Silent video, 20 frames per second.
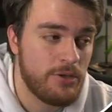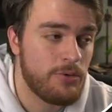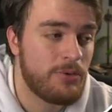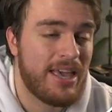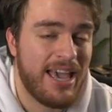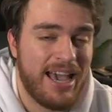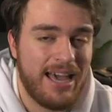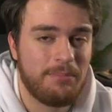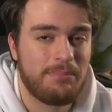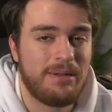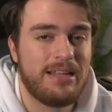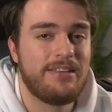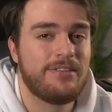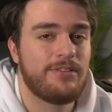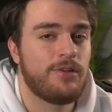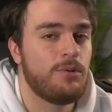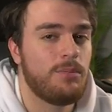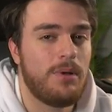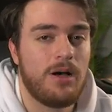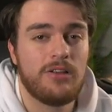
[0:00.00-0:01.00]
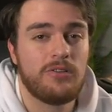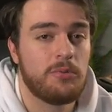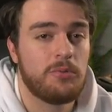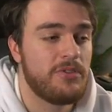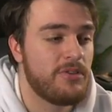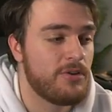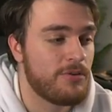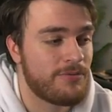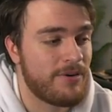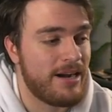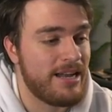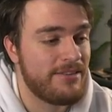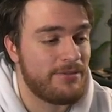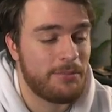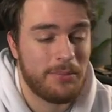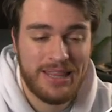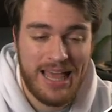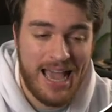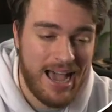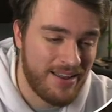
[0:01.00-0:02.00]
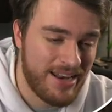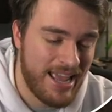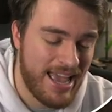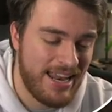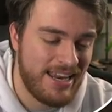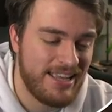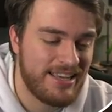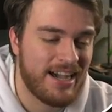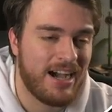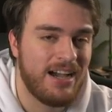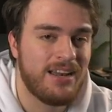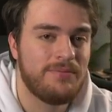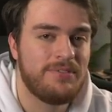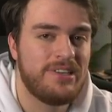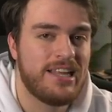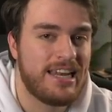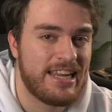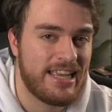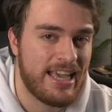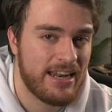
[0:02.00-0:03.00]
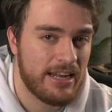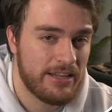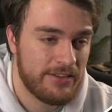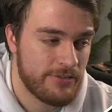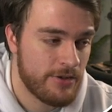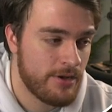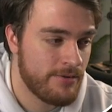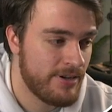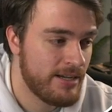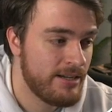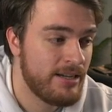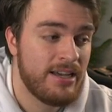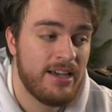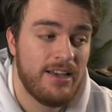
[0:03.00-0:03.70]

can play Mask with your friends without any kind of dedicated server.